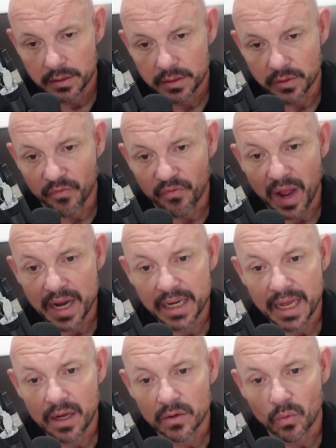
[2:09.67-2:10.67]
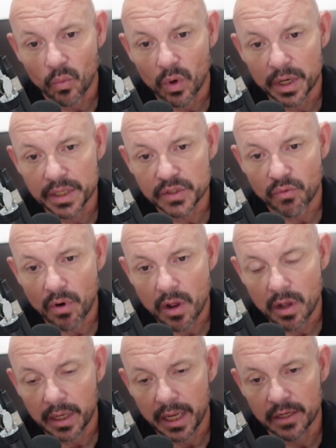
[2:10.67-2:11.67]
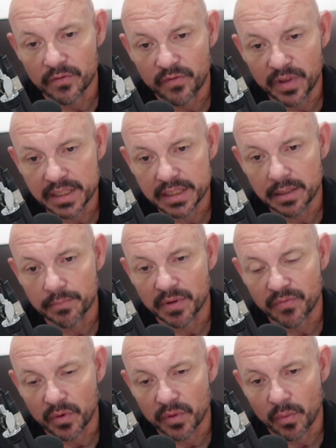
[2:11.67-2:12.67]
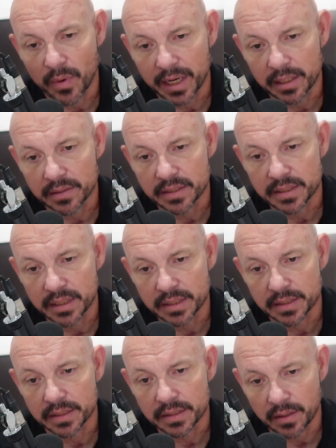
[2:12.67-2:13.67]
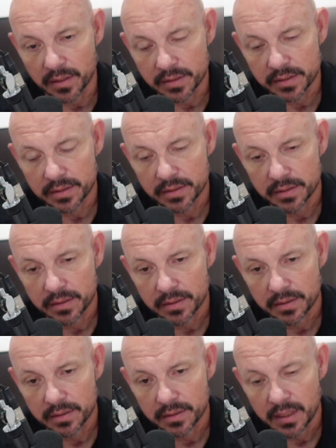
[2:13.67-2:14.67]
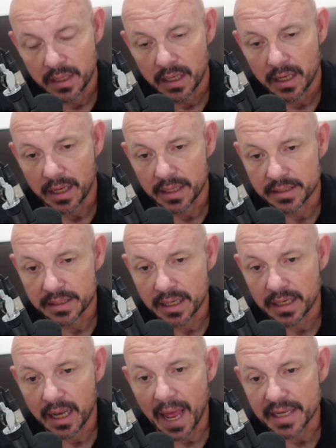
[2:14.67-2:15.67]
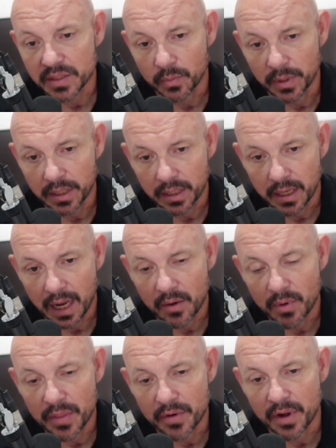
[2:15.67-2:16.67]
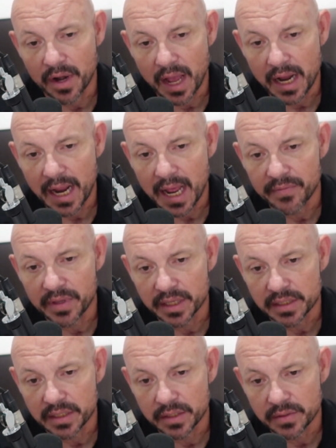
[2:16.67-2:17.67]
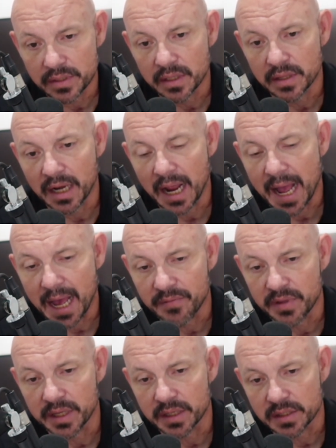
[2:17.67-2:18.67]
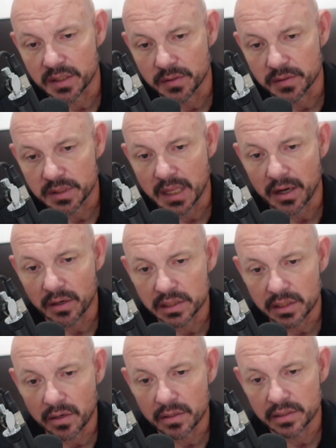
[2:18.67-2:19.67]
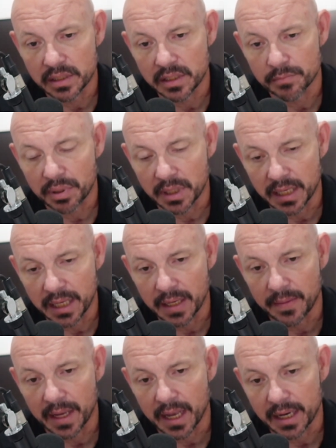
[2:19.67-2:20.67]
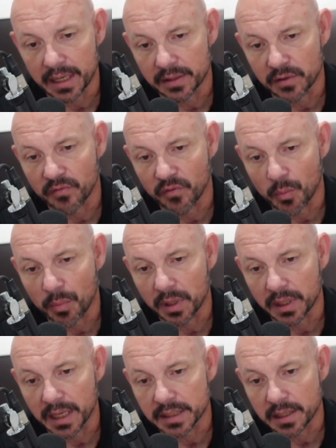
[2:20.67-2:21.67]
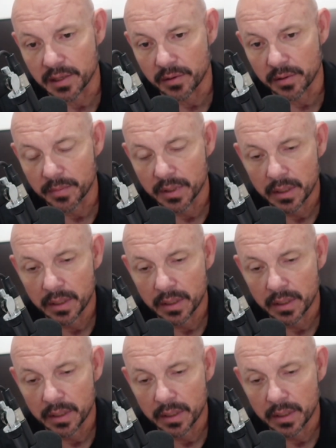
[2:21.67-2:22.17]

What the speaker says: To find out what is wrong and fix it before the regular season starts. I said it last week. I'd rather not have the excuse than have the excuse that our starters didn't play and they got to get their football legs under them.